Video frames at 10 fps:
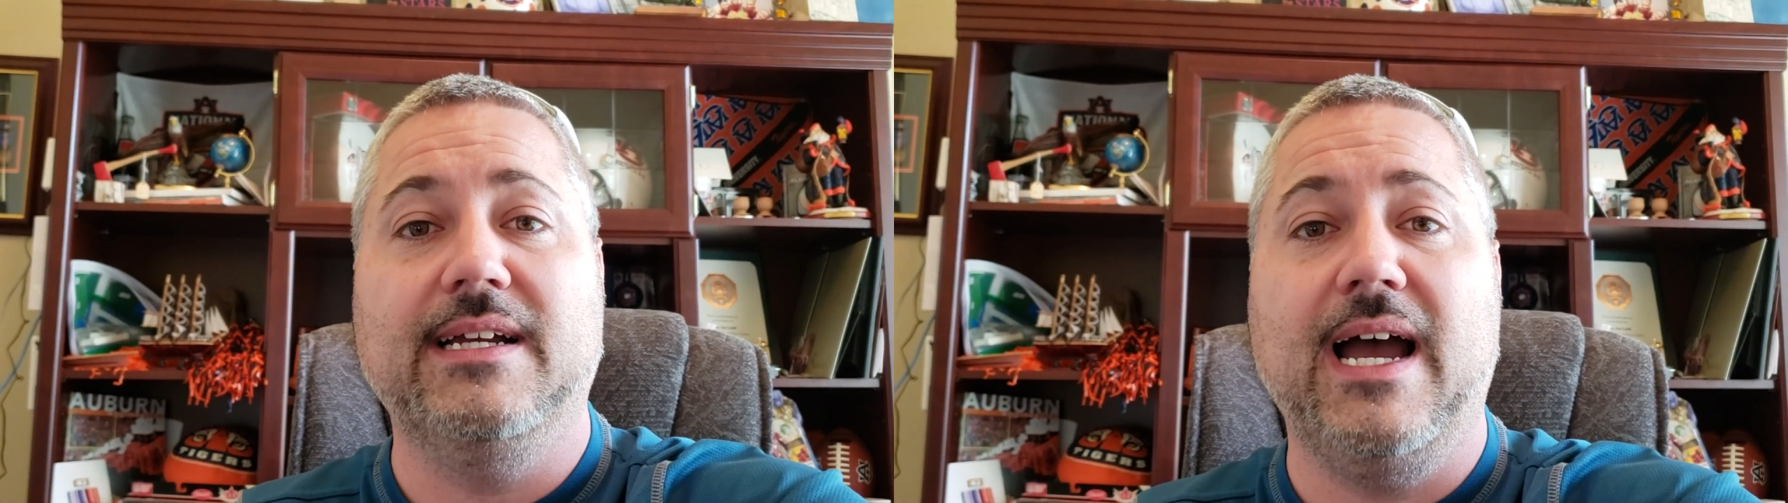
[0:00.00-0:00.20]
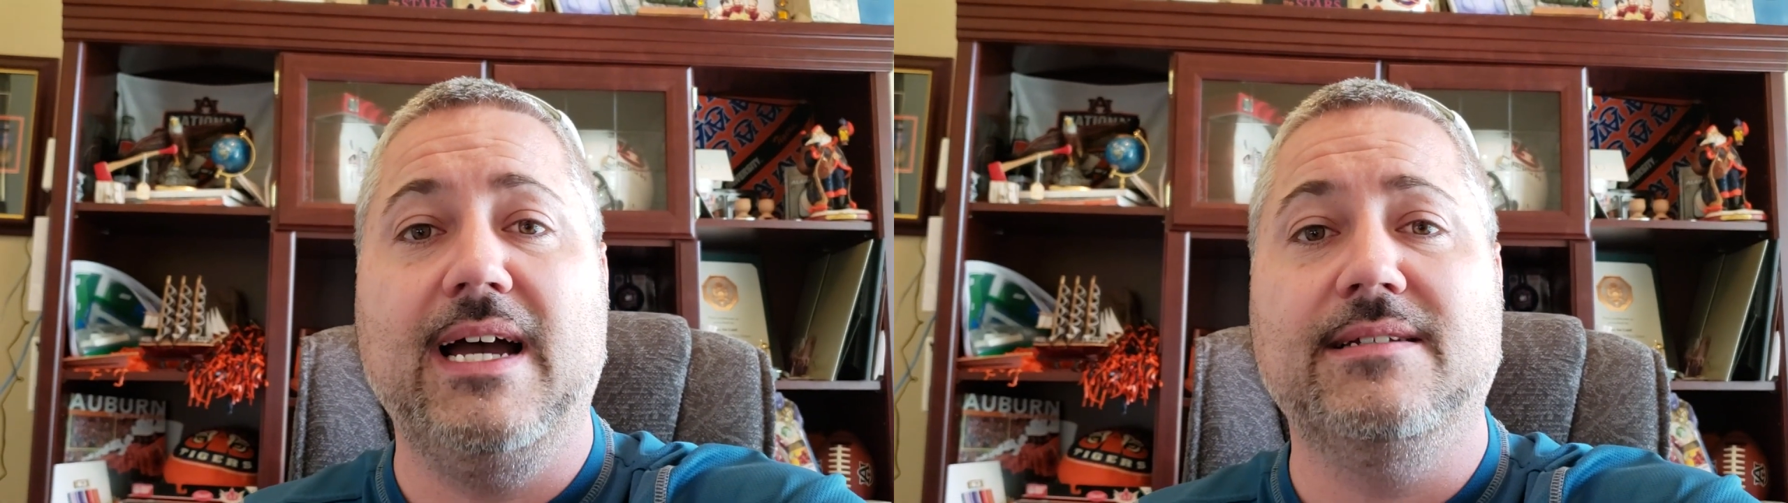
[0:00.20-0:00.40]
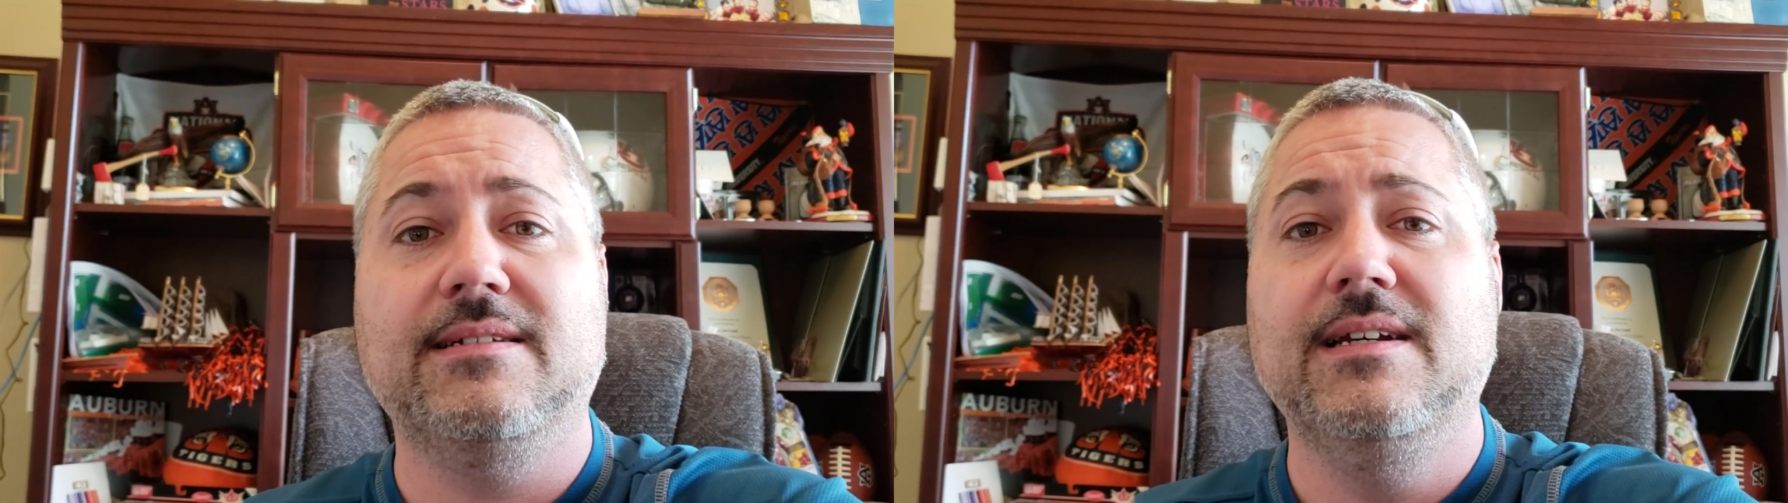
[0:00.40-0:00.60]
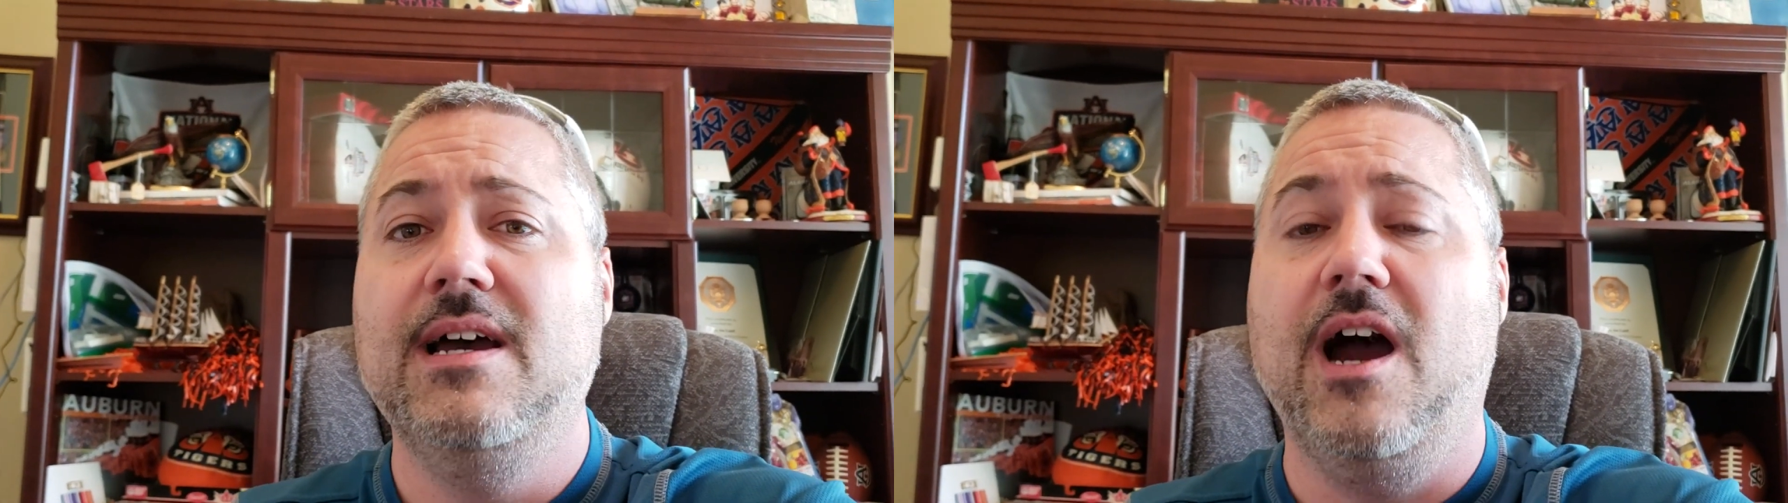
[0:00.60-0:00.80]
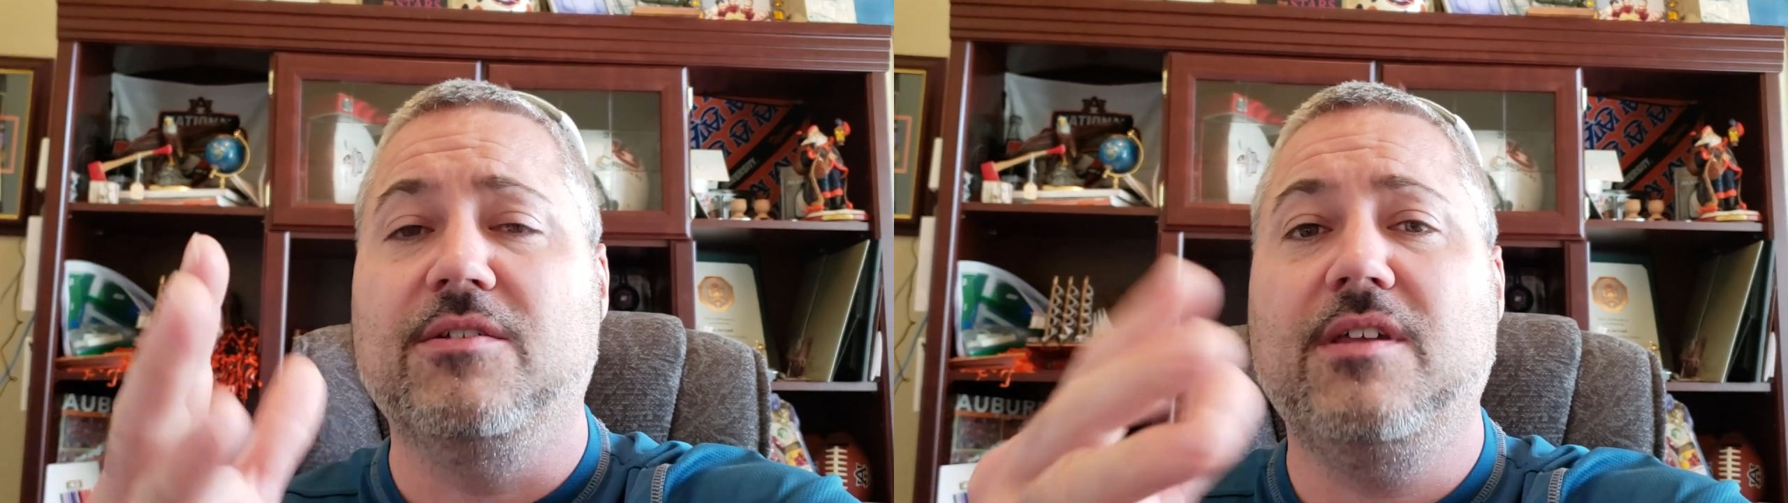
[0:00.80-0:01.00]
Guys,
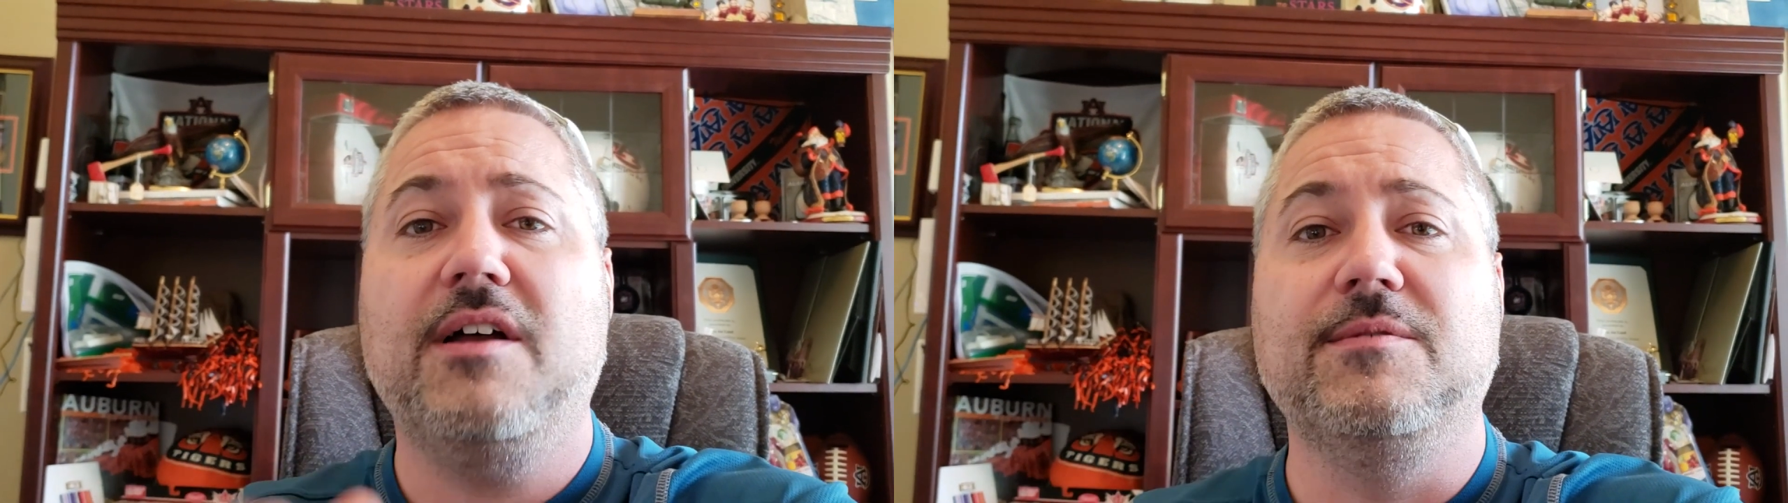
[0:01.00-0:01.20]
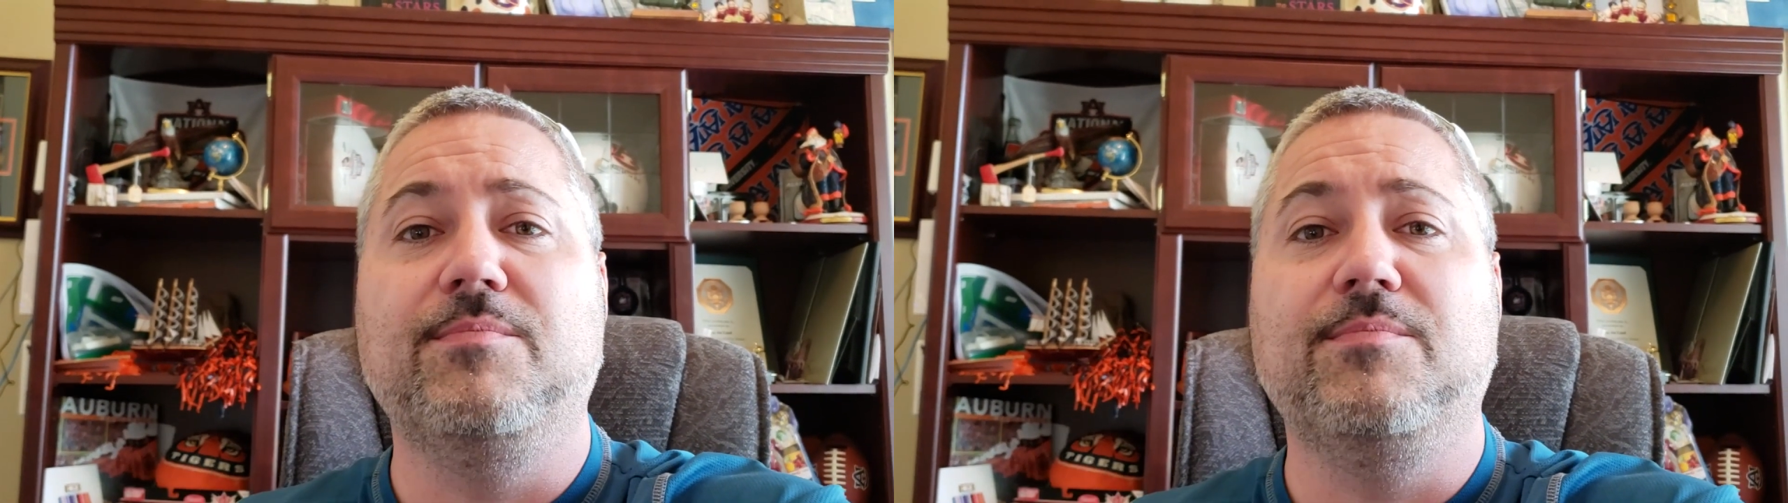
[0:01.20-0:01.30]
our thoughts